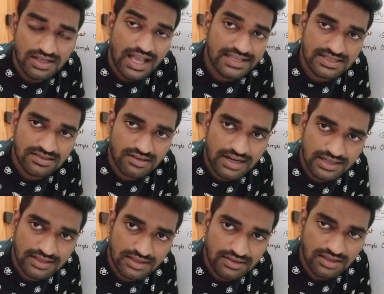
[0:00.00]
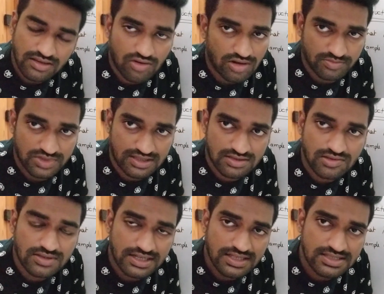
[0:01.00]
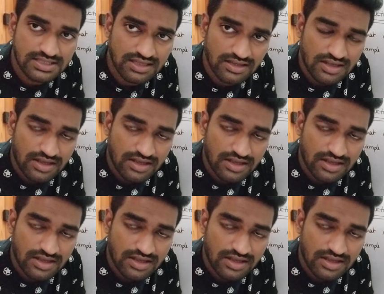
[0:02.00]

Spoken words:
as interacting the objects. So that is the